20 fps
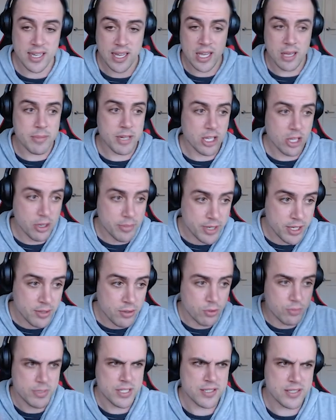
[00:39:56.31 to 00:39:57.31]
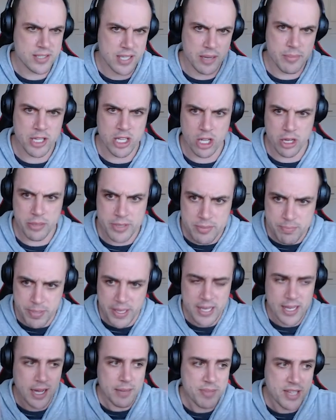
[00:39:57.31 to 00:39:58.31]
Hemoglobin or Mrs. Hemoglobin,
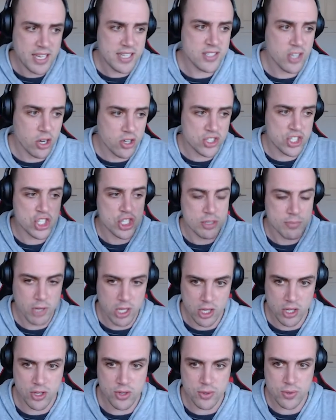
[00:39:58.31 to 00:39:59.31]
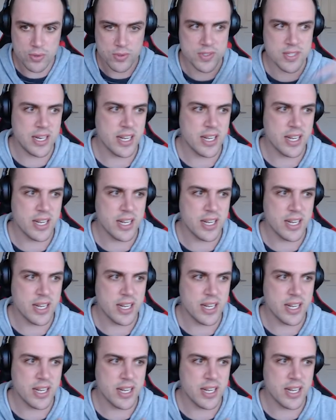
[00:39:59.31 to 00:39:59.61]
pick up these oxygen molecules.